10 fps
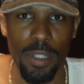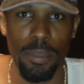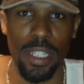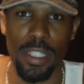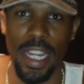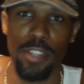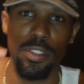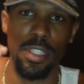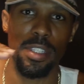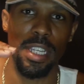Because now you
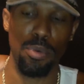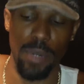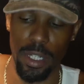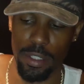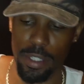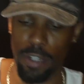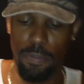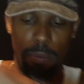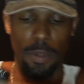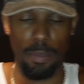just separated yourself
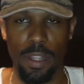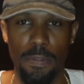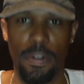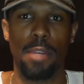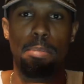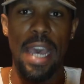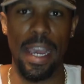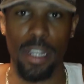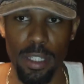from the motherfucking pack.